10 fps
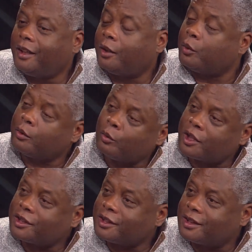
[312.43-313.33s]
and we would
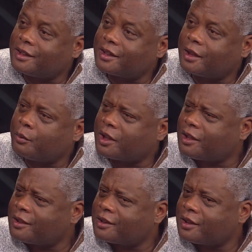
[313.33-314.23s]
rush in and say,
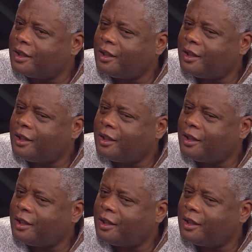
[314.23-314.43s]
because